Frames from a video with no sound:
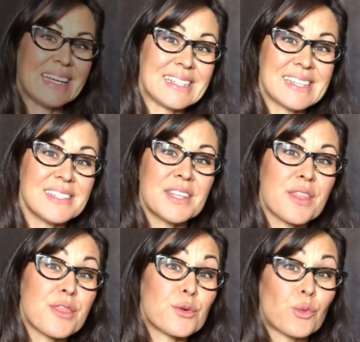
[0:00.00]
It
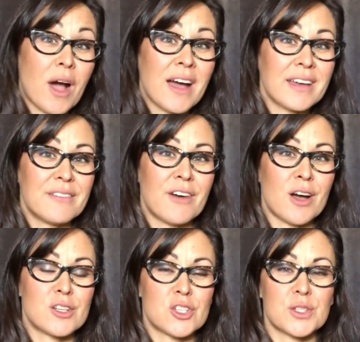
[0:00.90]
doesn't thrive
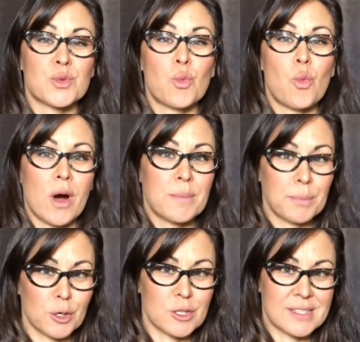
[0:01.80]
on just one
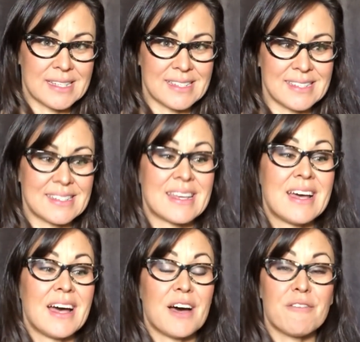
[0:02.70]
person's
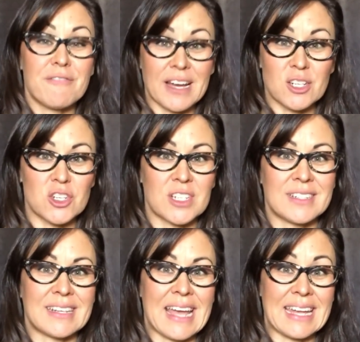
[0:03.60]

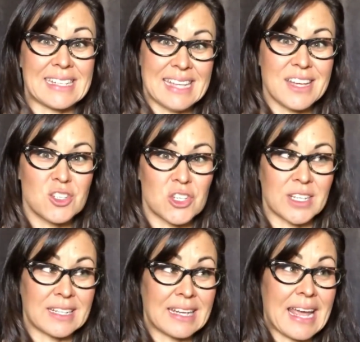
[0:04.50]
affection and
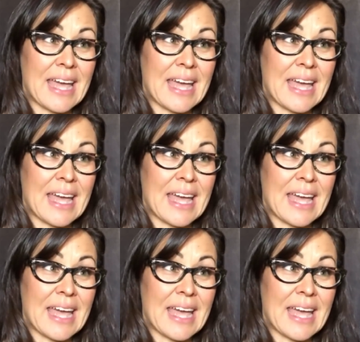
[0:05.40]
attention,